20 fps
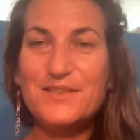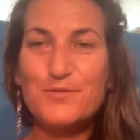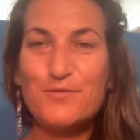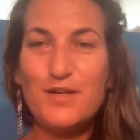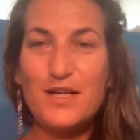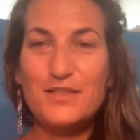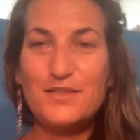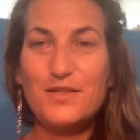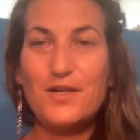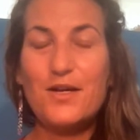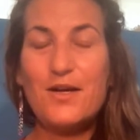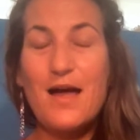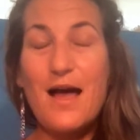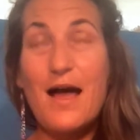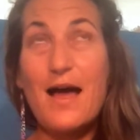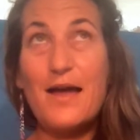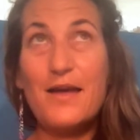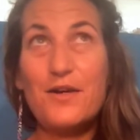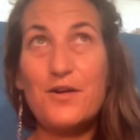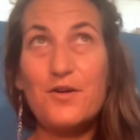what
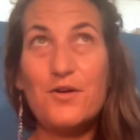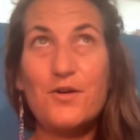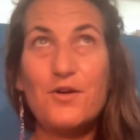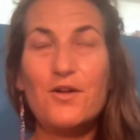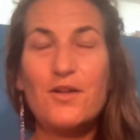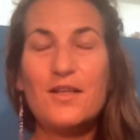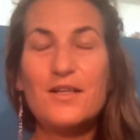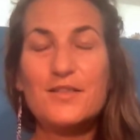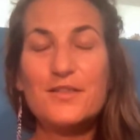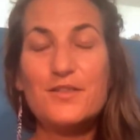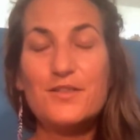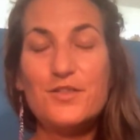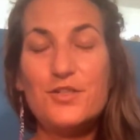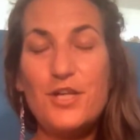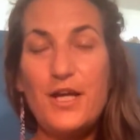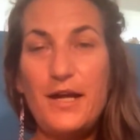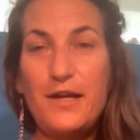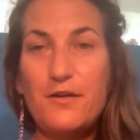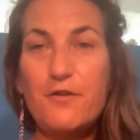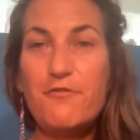I call the
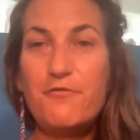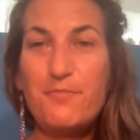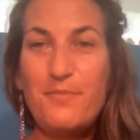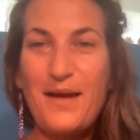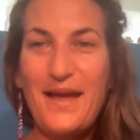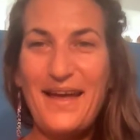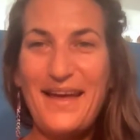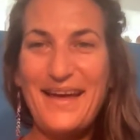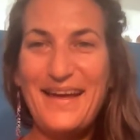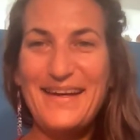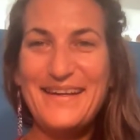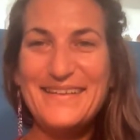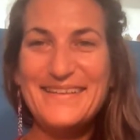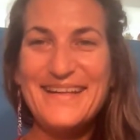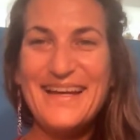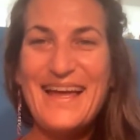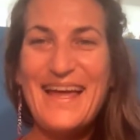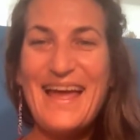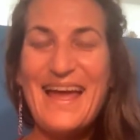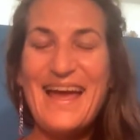chain of pain.
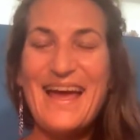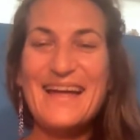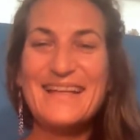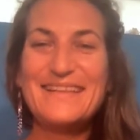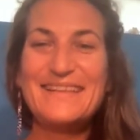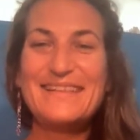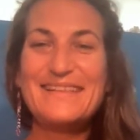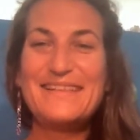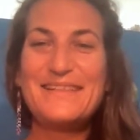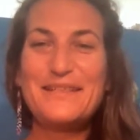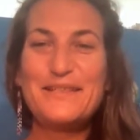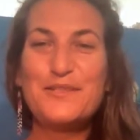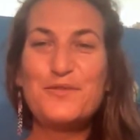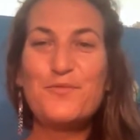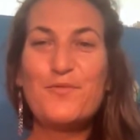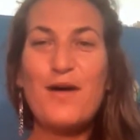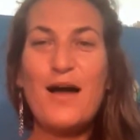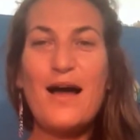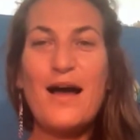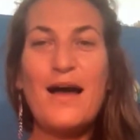And this is
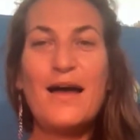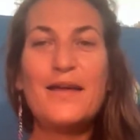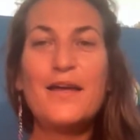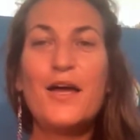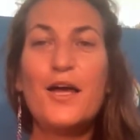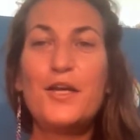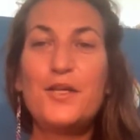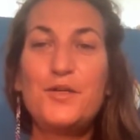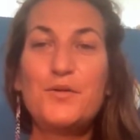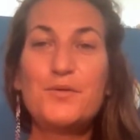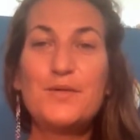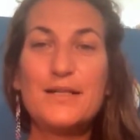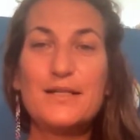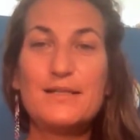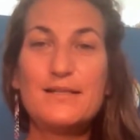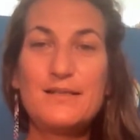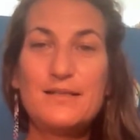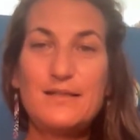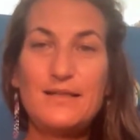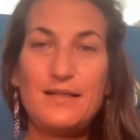why you can
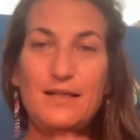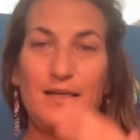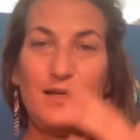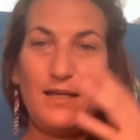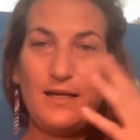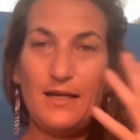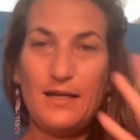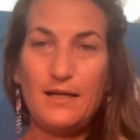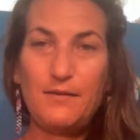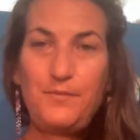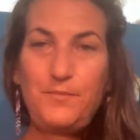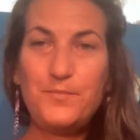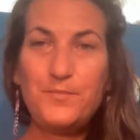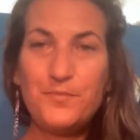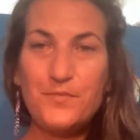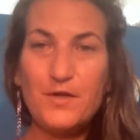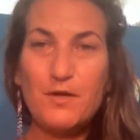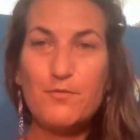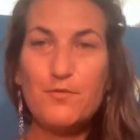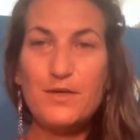see
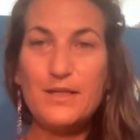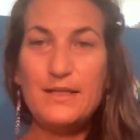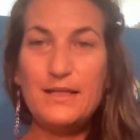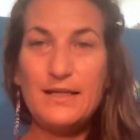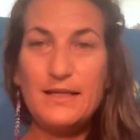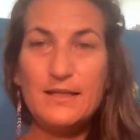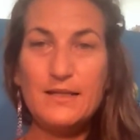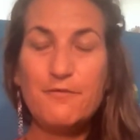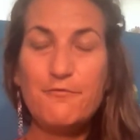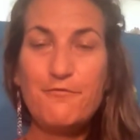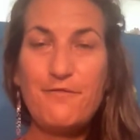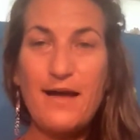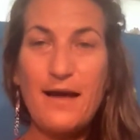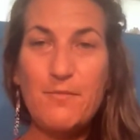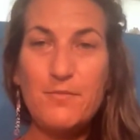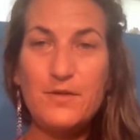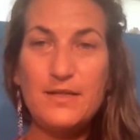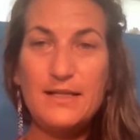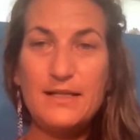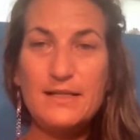within
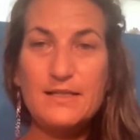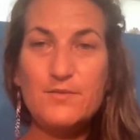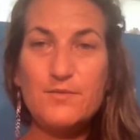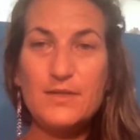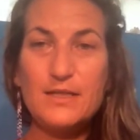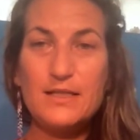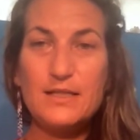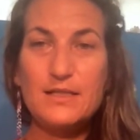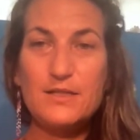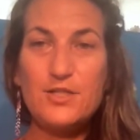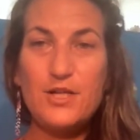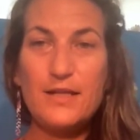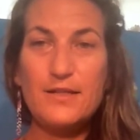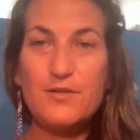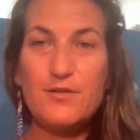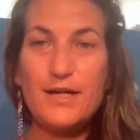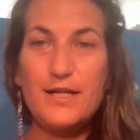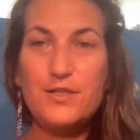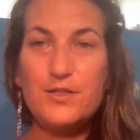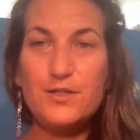families, within
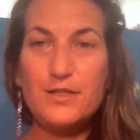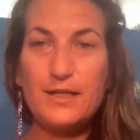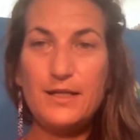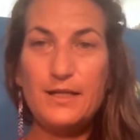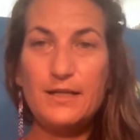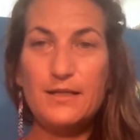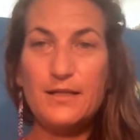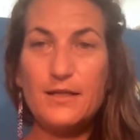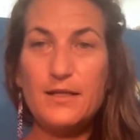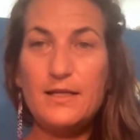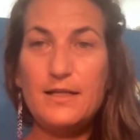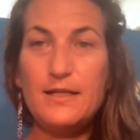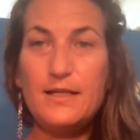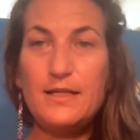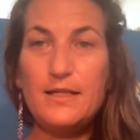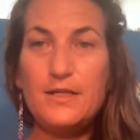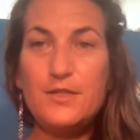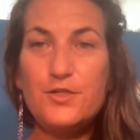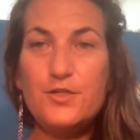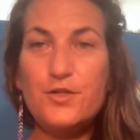generation, in the
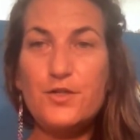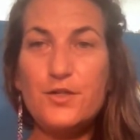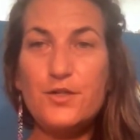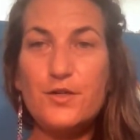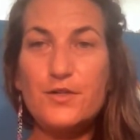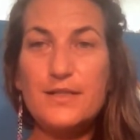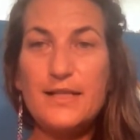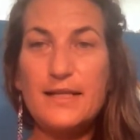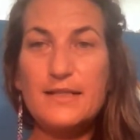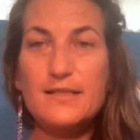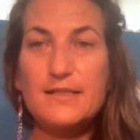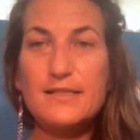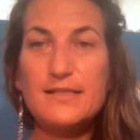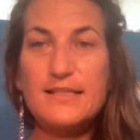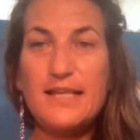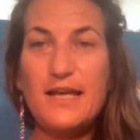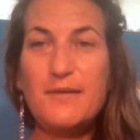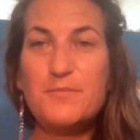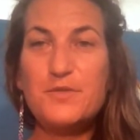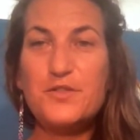lineage, you know, that the
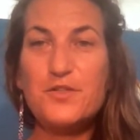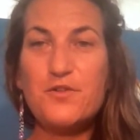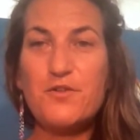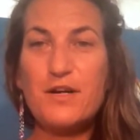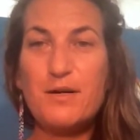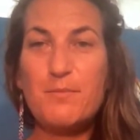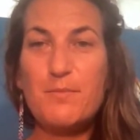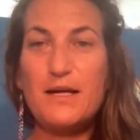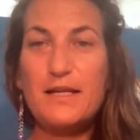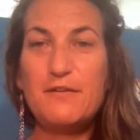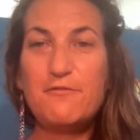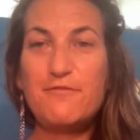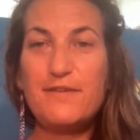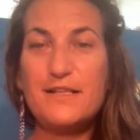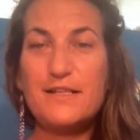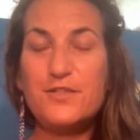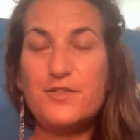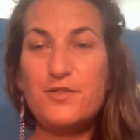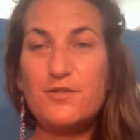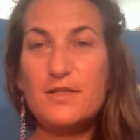same story
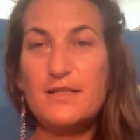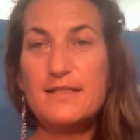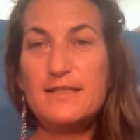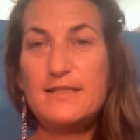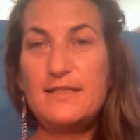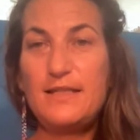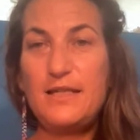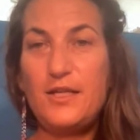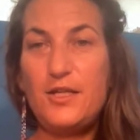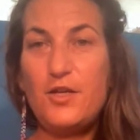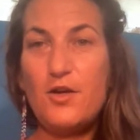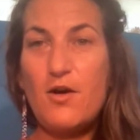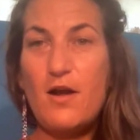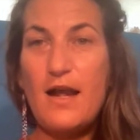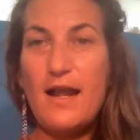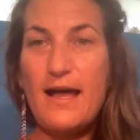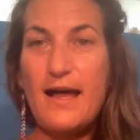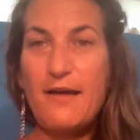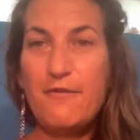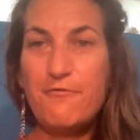manifests. You can see in your
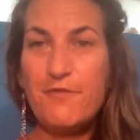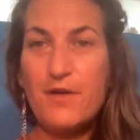life